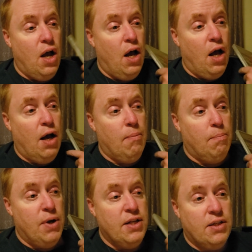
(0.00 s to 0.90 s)

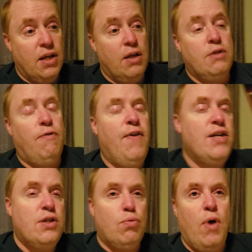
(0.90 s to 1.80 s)
Um, but he's, his
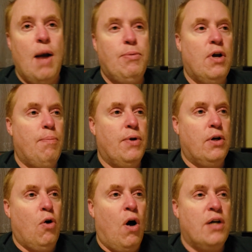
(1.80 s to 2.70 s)
face is wrapped up
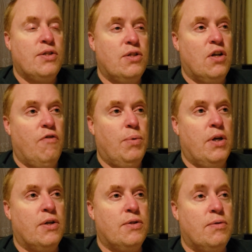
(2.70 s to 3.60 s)
in gauze and stuff
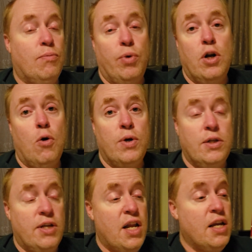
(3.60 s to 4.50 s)
because we know
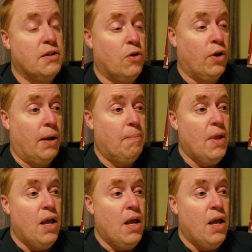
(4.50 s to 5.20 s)
he's hideous looking.